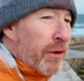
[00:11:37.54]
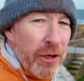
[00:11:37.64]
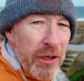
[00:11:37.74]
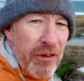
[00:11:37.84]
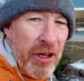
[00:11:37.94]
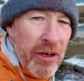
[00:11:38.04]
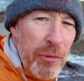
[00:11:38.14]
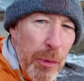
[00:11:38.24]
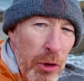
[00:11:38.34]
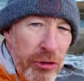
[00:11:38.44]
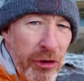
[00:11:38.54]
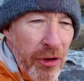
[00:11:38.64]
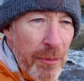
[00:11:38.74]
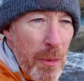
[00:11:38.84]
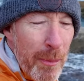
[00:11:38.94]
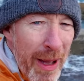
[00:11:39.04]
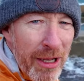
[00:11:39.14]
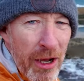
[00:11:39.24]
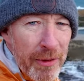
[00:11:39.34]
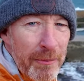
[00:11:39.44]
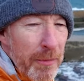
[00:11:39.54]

a 30 second exposure. So I put back on